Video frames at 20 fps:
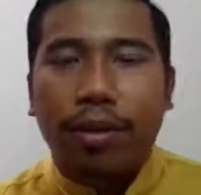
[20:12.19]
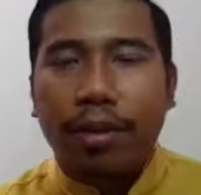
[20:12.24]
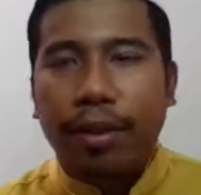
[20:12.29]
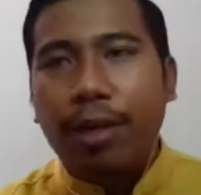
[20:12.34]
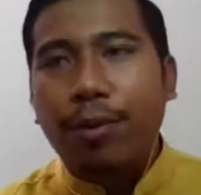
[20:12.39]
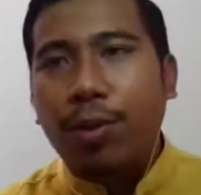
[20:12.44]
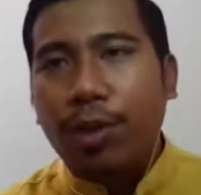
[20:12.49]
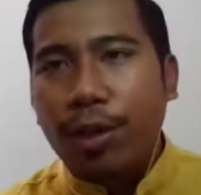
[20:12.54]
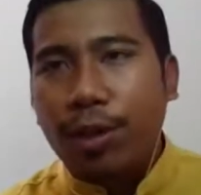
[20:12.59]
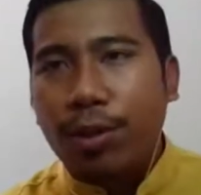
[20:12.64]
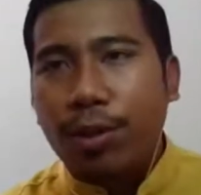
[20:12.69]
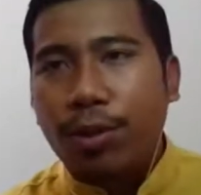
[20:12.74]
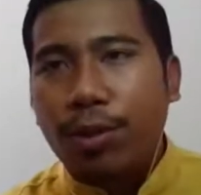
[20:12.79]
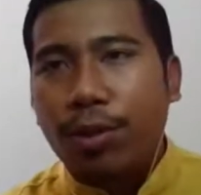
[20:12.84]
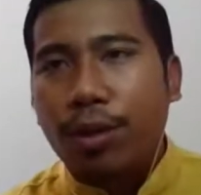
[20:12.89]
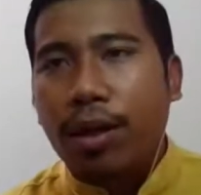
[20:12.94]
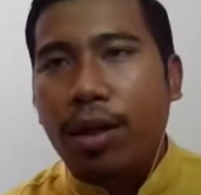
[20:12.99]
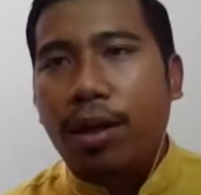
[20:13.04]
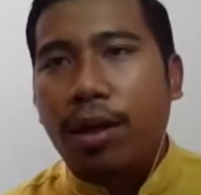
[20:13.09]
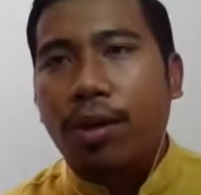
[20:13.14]
we know
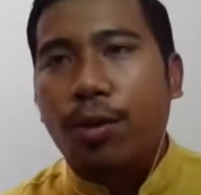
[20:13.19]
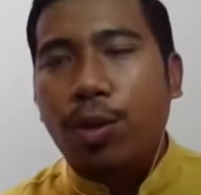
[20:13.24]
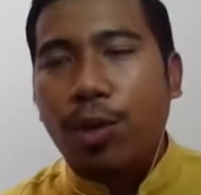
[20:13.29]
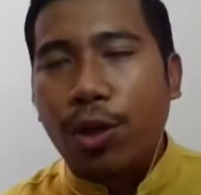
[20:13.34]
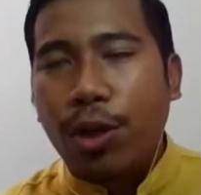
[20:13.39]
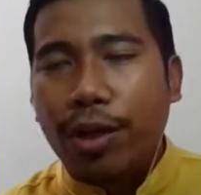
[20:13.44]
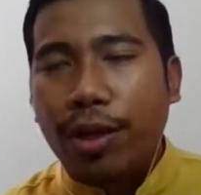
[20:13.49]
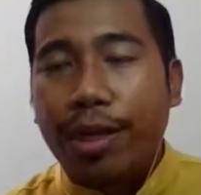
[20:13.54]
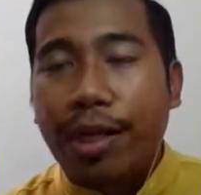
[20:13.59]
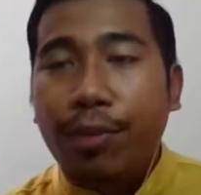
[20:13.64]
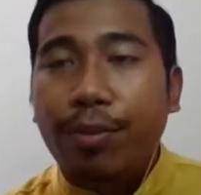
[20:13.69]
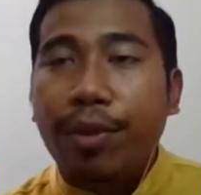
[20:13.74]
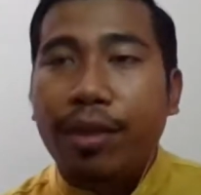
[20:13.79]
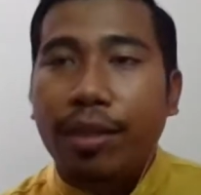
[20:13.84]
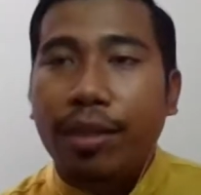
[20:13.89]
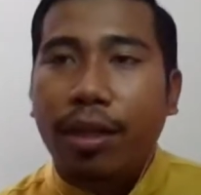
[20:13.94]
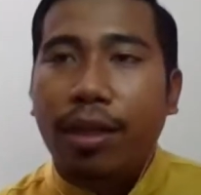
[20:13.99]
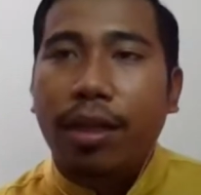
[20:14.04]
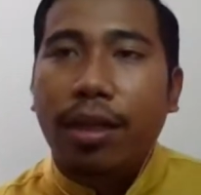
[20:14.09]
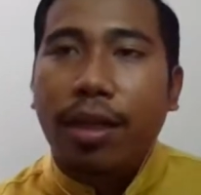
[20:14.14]
we got the
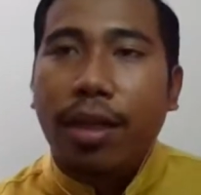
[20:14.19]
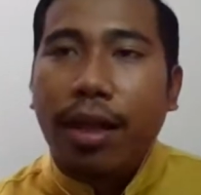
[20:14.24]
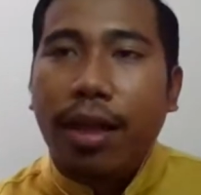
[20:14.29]
numbers lah.